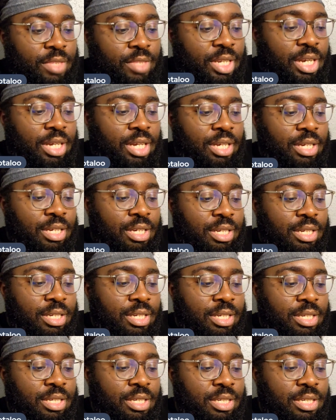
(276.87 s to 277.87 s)

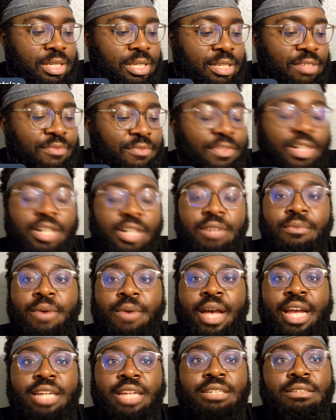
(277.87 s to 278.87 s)
Von
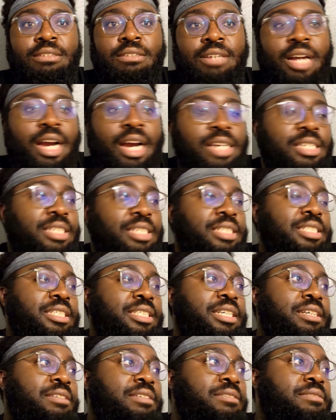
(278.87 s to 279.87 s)
Wagner, Odyssey
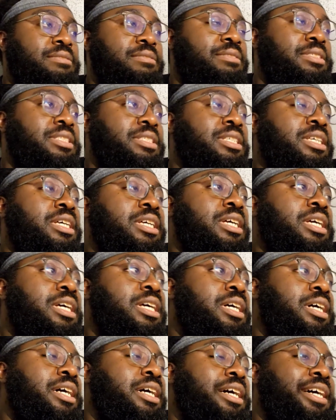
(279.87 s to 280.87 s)
Jones.
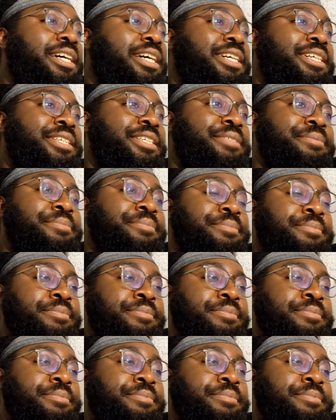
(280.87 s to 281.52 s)
You know,